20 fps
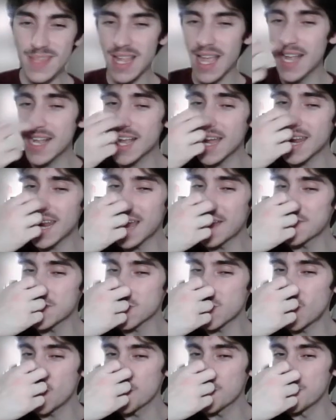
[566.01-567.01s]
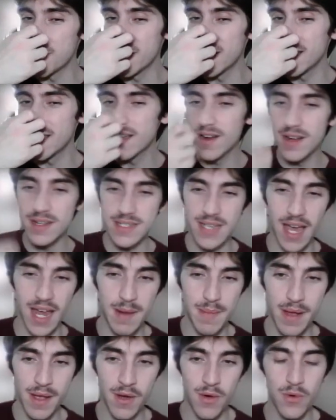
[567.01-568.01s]
I kind of have to call the bait here. It's kind
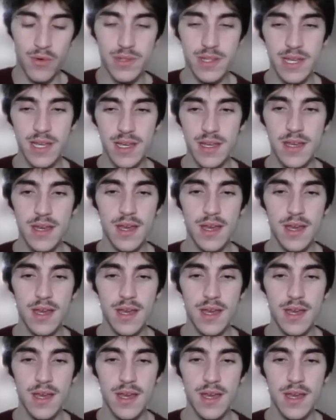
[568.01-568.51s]
of my only